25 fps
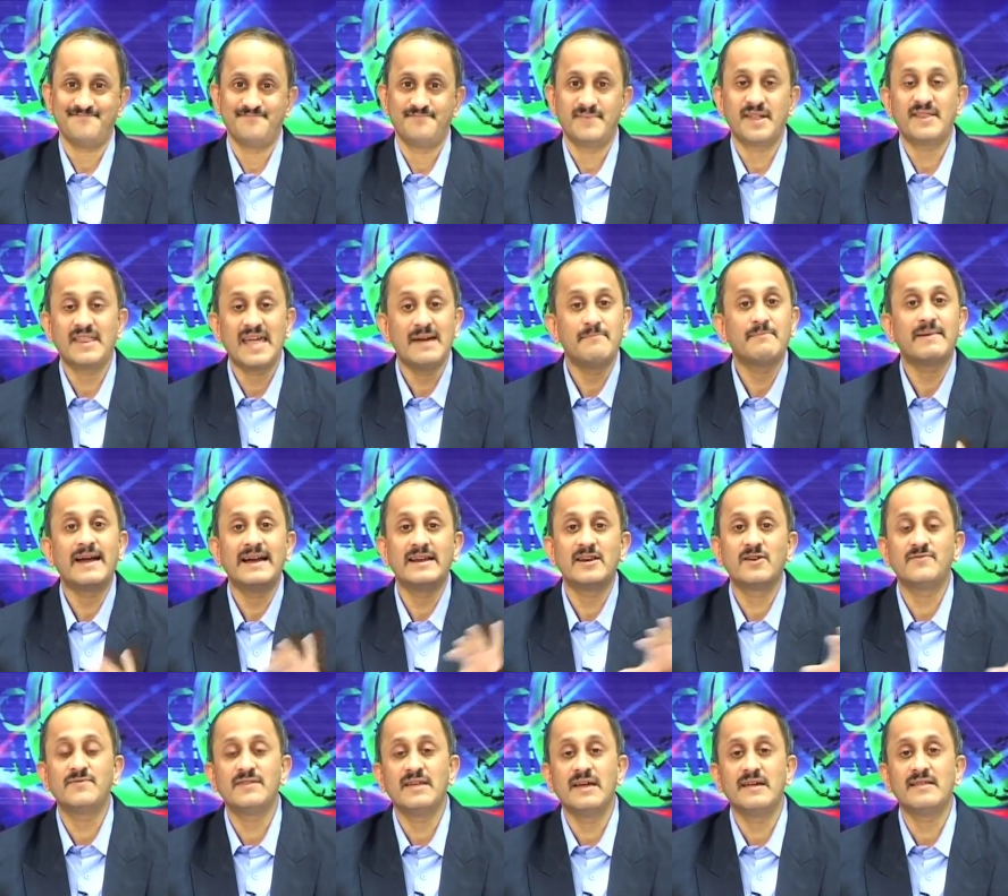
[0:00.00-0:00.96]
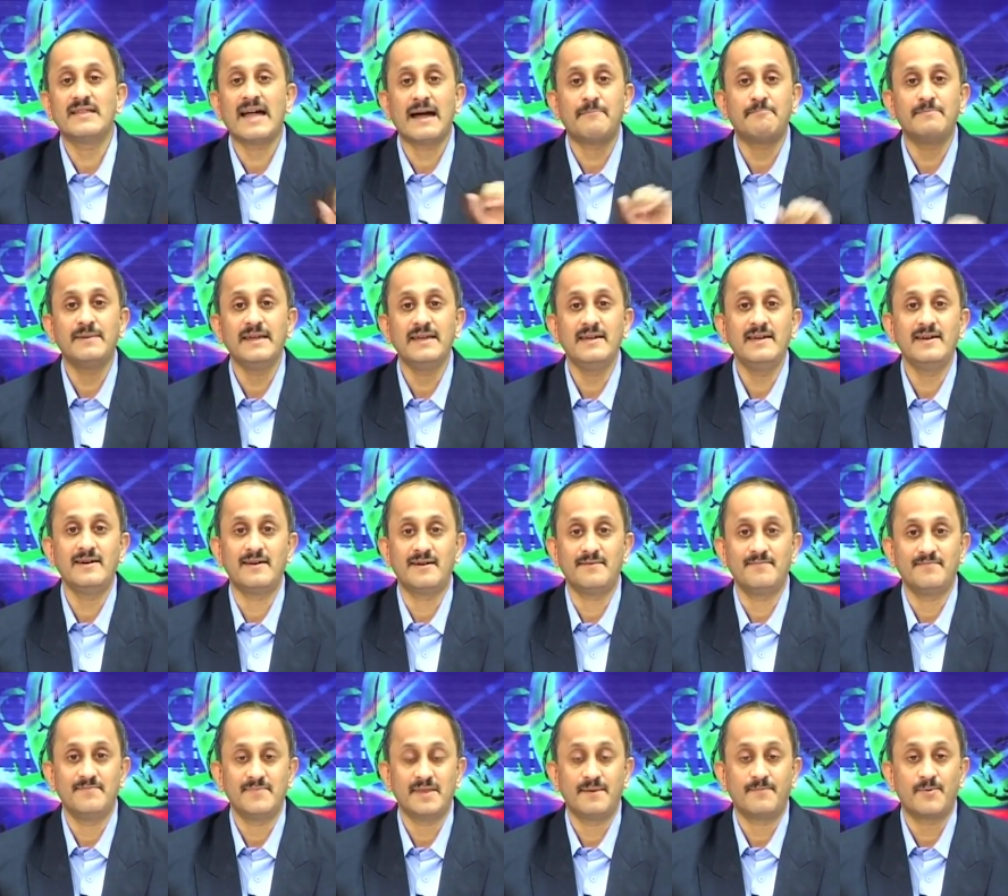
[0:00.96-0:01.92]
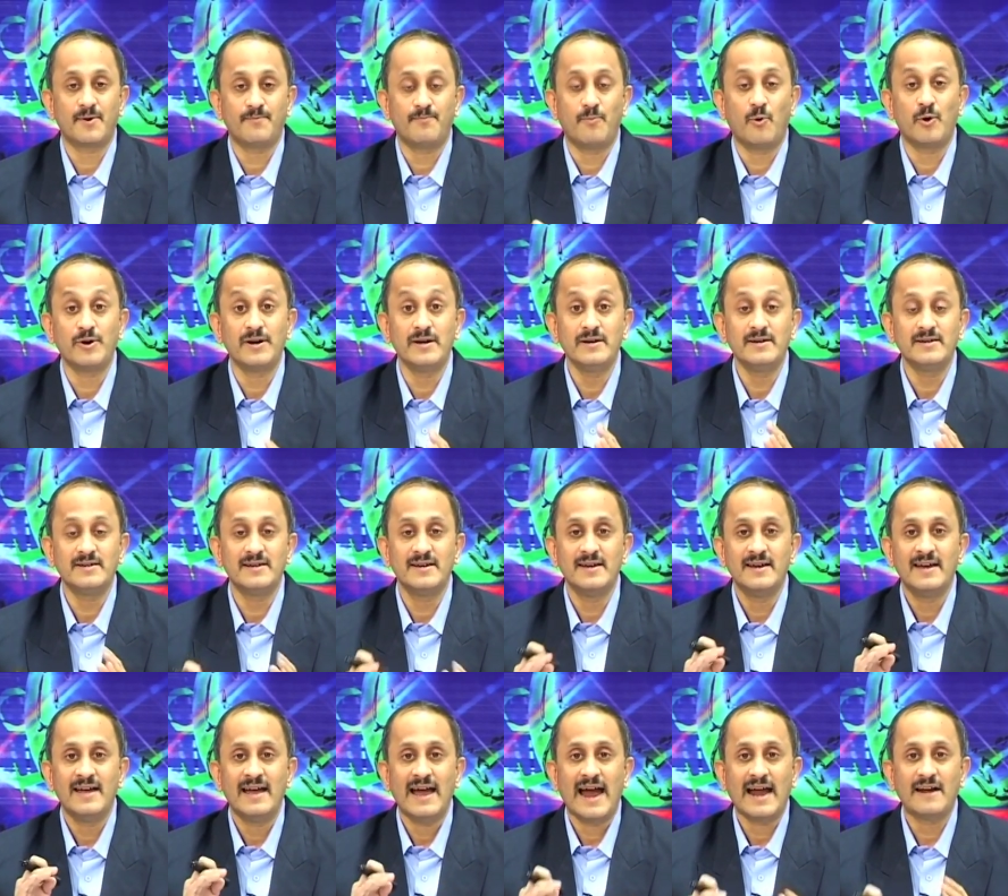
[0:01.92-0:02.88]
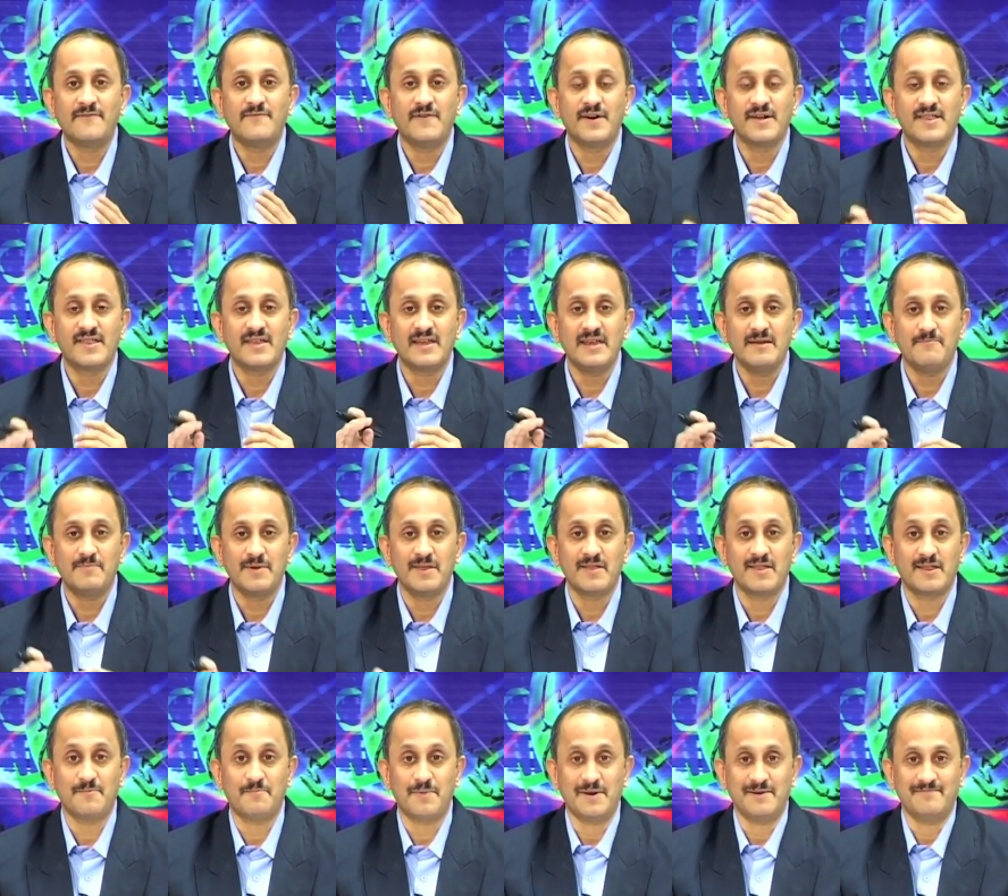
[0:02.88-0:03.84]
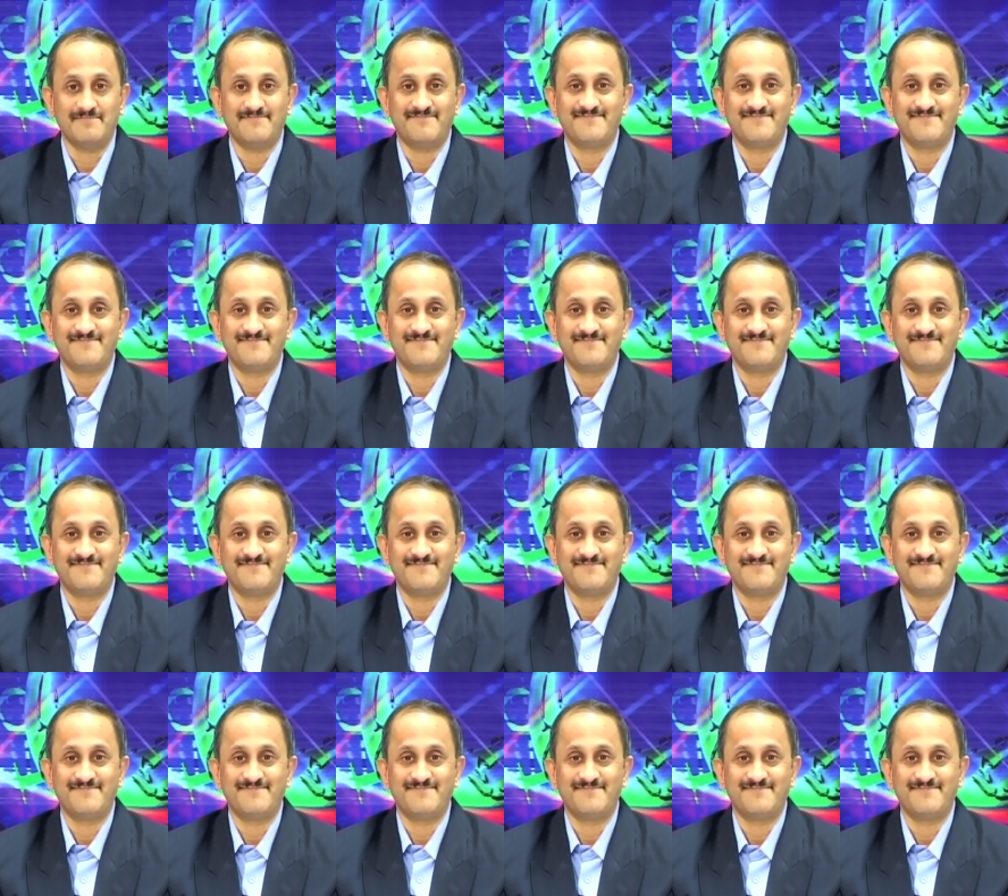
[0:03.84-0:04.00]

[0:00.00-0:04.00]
The same kind of thing is happening here, the proponent adversary principle.